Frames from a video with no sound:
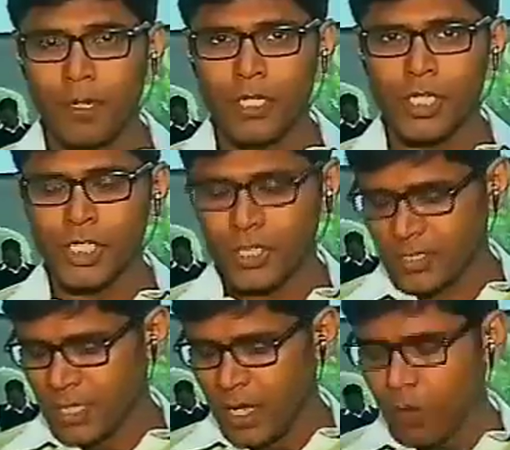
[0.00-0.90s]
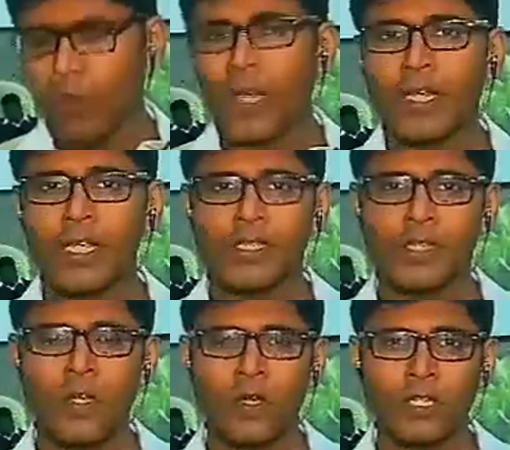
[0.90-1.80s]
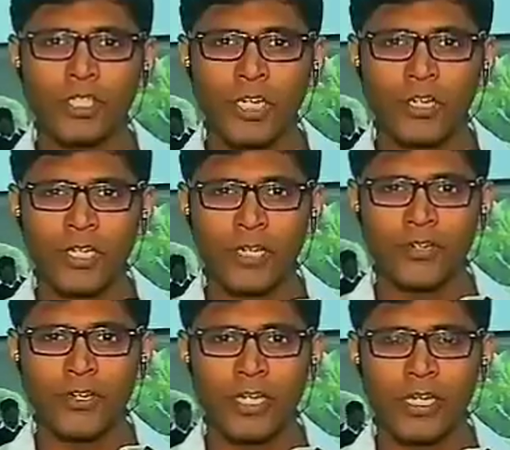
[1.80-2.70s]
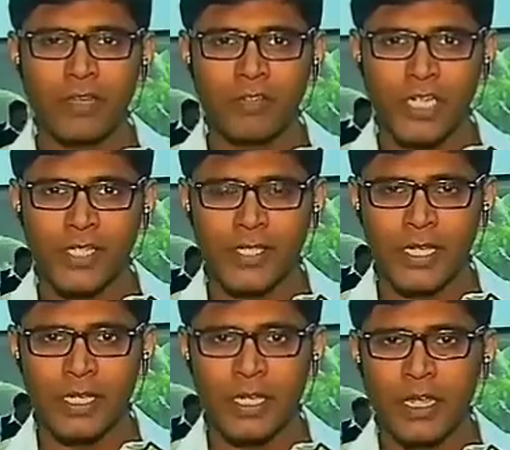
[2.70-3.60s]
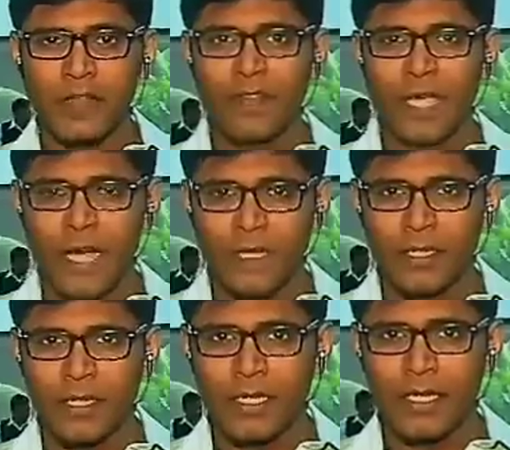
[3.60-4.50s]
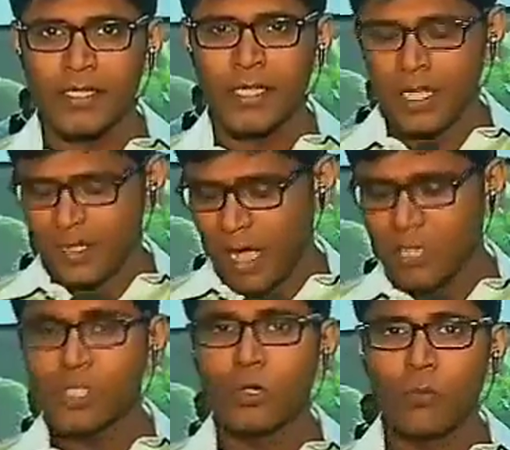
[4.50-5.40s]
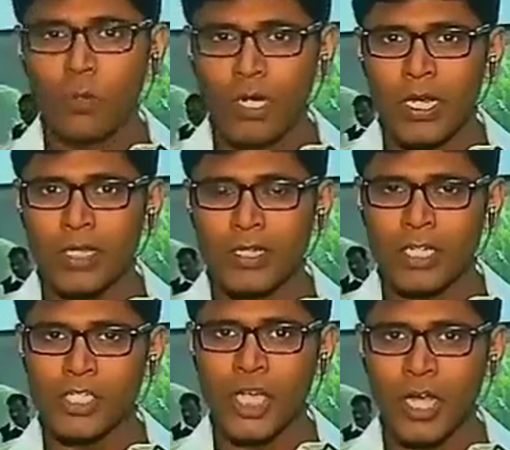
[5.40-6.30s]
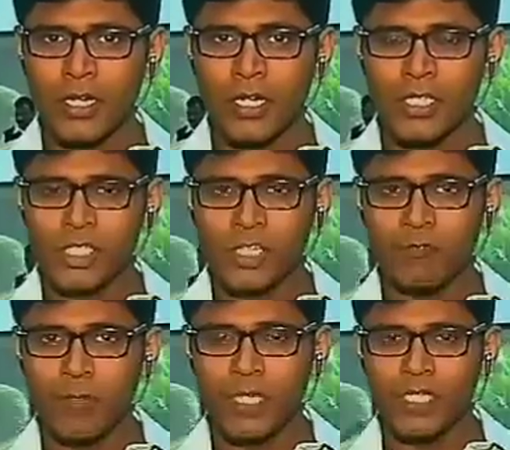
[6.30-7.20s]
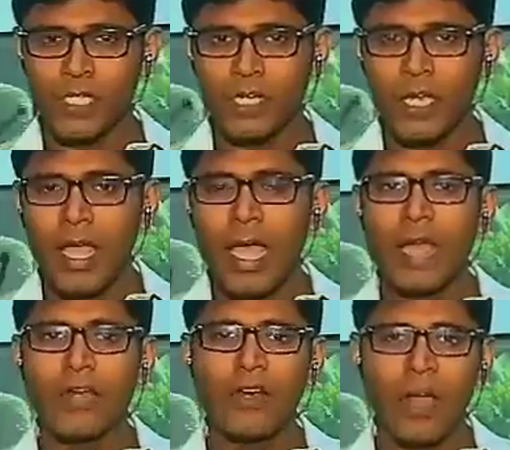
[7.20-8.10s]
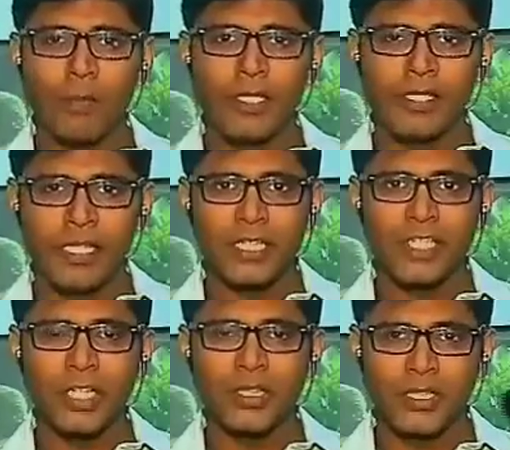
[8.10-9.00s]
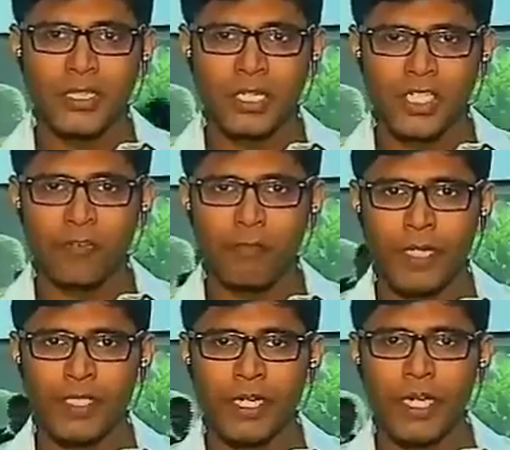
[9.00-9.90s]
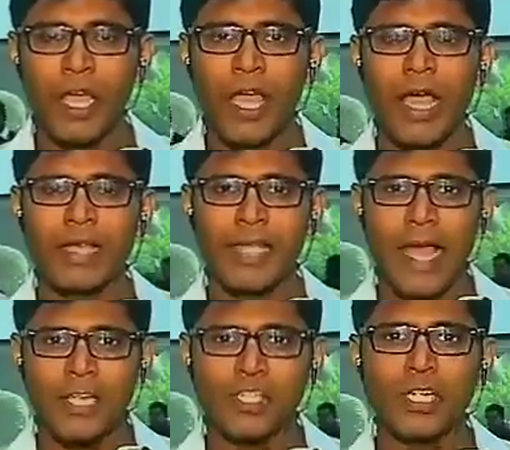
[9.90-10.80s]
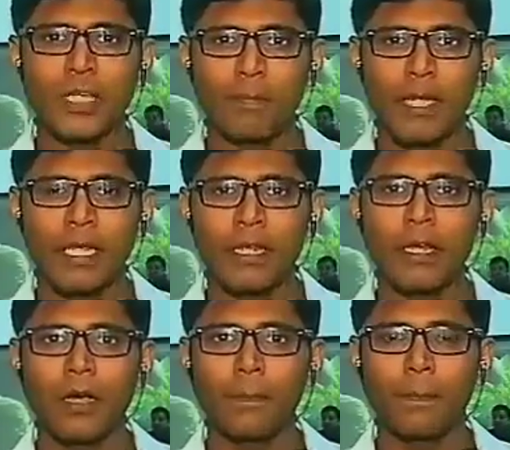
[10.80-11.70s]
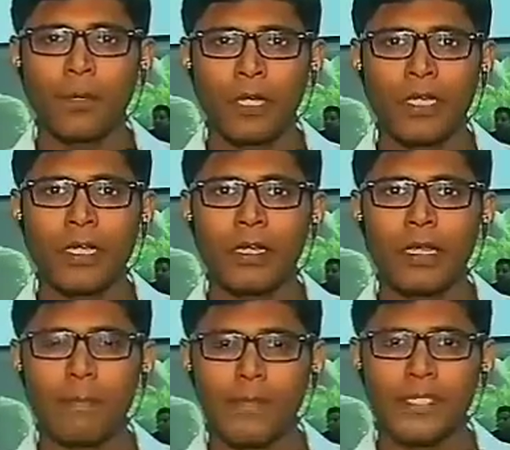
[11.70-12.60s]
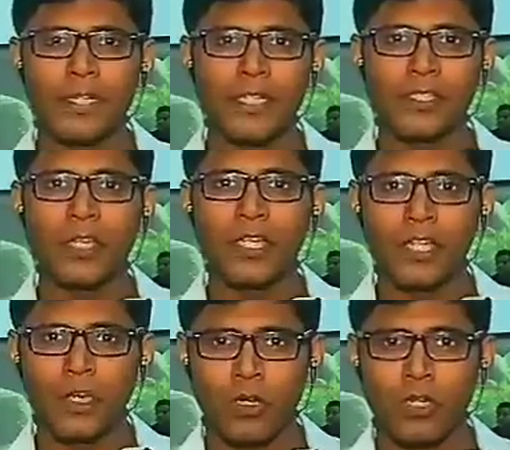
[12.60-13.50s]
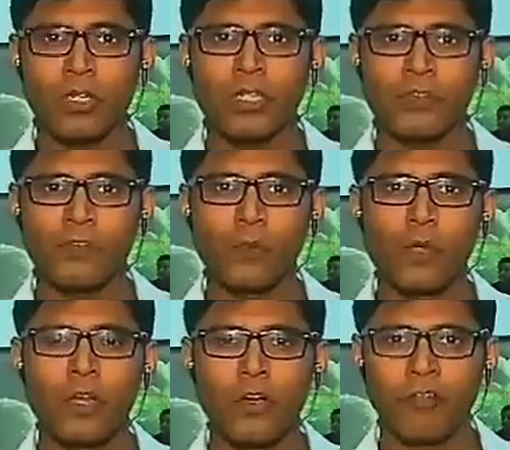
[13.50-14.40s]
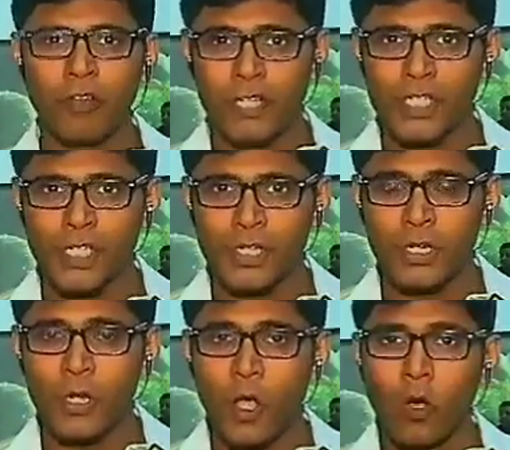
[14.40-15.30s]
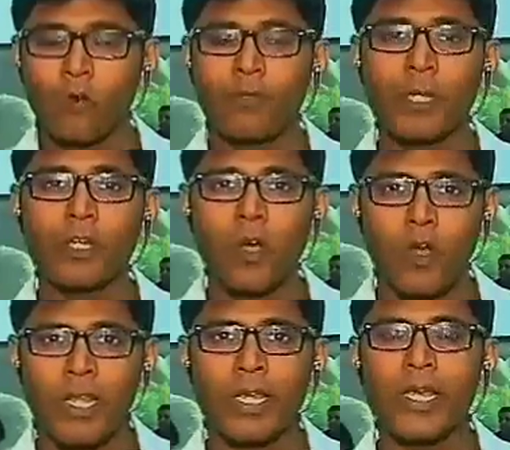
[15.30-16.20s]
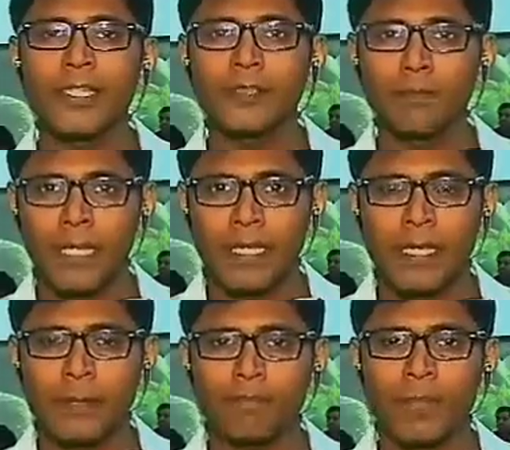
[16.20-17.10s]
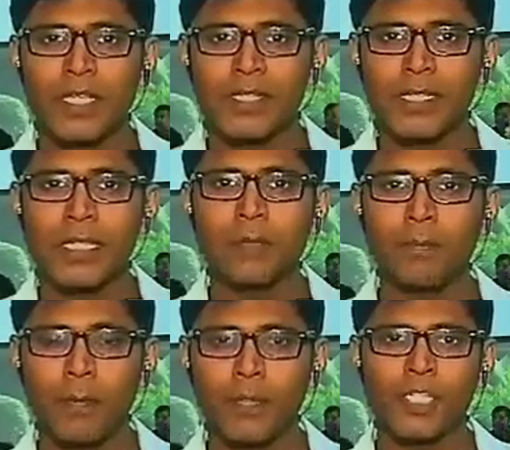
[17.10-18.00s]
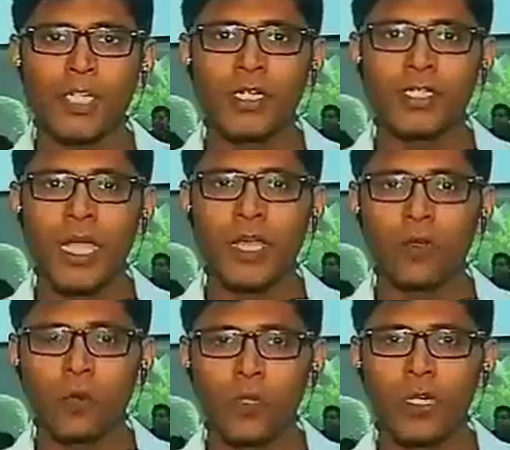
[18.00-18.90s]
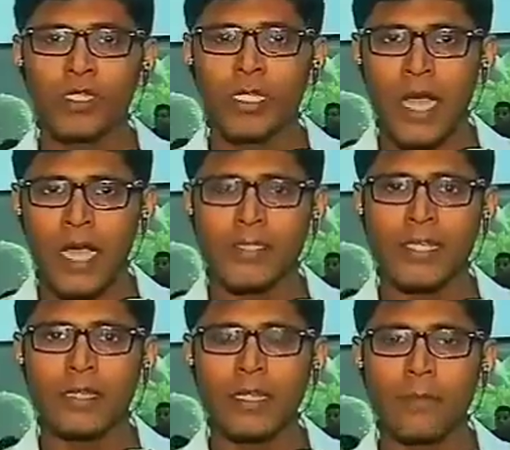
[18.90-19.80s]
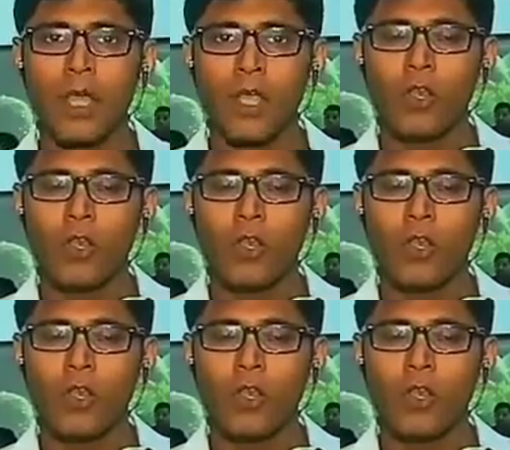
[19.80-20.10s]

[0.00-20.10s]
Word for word: politicians one is the Congress General Secretary Digvijay Singh yes. the other is Arjun Munda, that is Jharkhand chief minister, and Raman Singh, Chhattisgarh chief minister, as actually being uh, political emissaries or interlocutors, if you will, of Naveen Jindal, who've been calling and speaking Zee publishers and owners and asking them